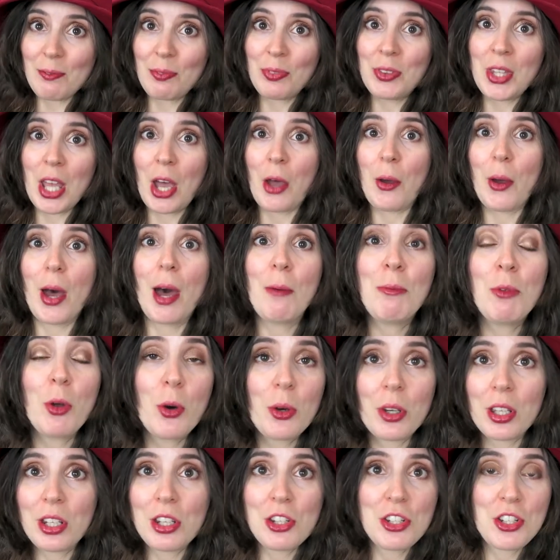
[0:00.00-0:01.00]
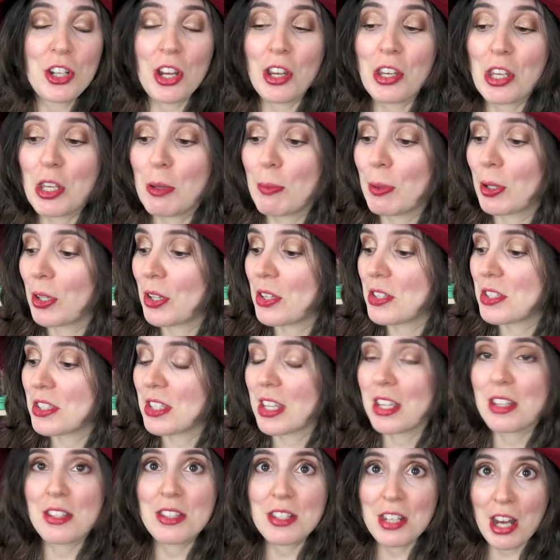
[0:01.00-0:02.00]
No, I'm not going to show you because
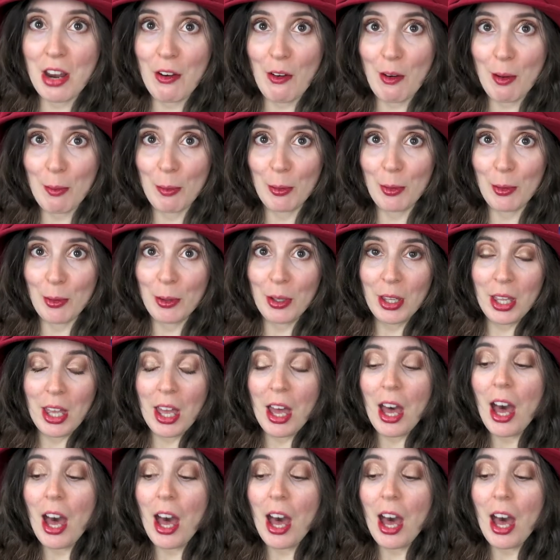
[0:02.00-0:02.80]
it's terrible.